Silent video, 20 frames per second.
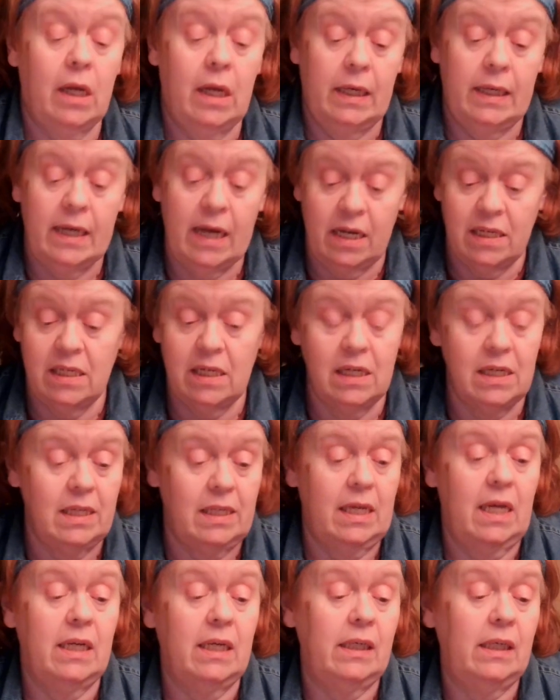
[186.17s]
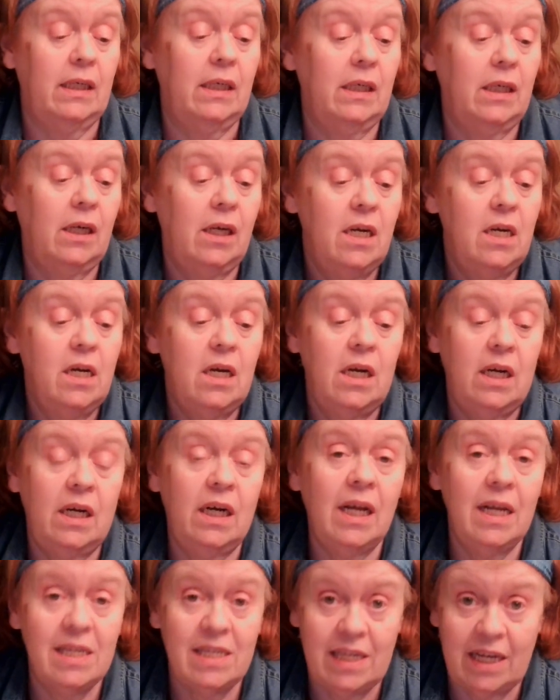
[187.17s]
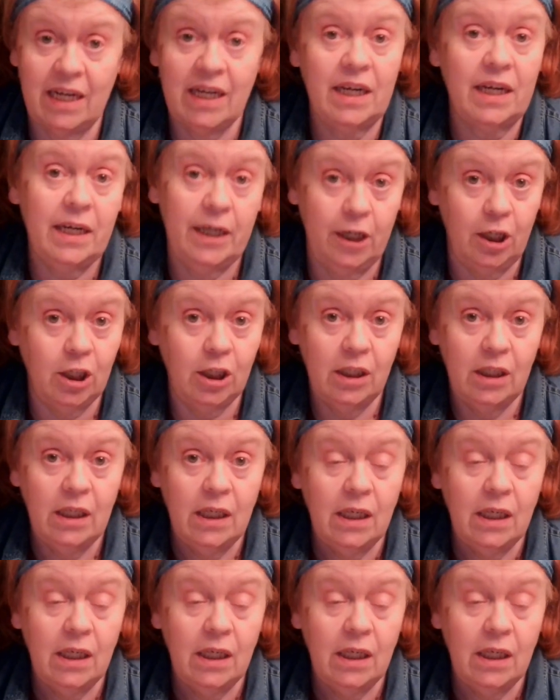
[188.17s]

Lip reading: And yes, I said it, and I said it here,